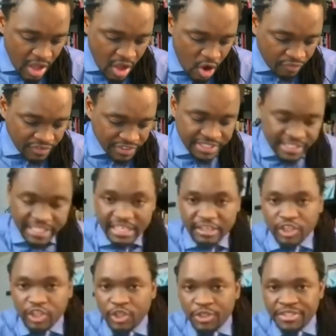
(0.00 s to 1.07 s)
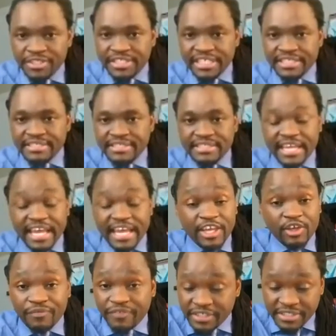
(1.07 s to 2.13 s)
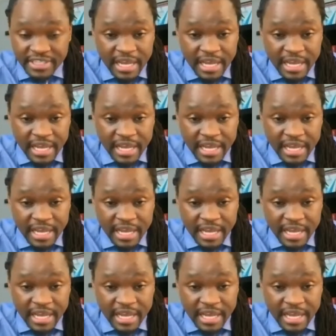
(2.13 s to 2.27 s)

obviously, you did say your first